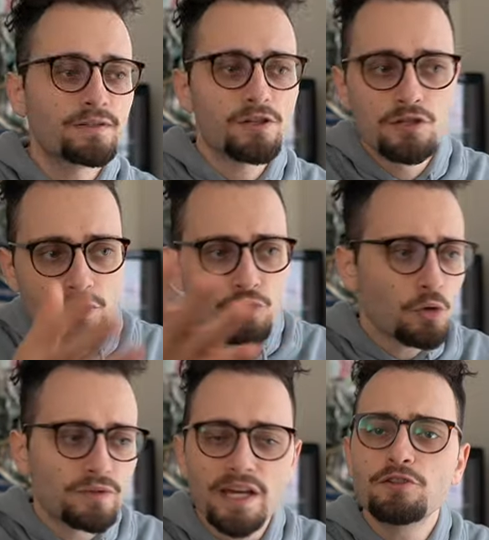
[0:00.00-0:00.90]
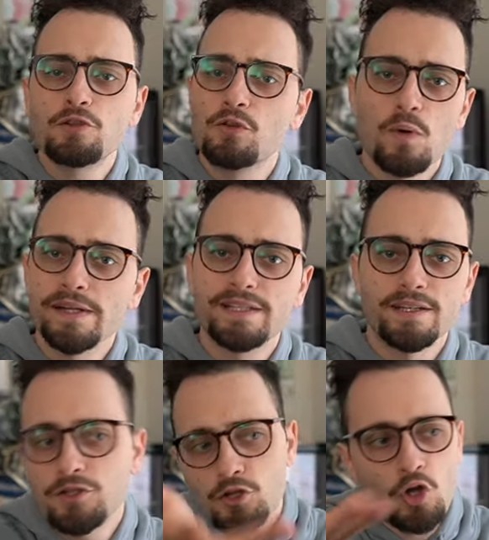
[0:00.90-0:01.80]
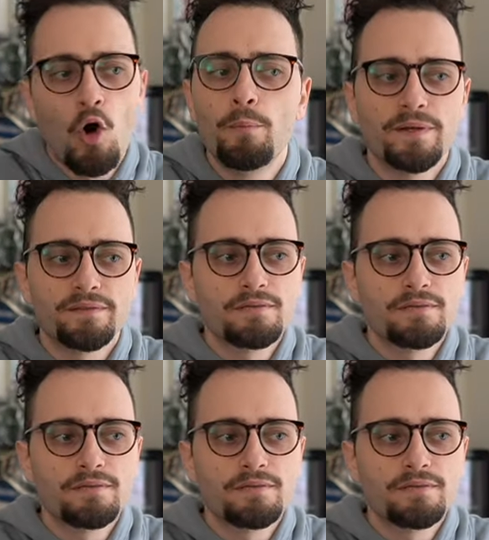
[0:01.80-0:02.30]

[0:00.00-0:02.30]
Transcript: There's there's no danger to the White King. It's just open.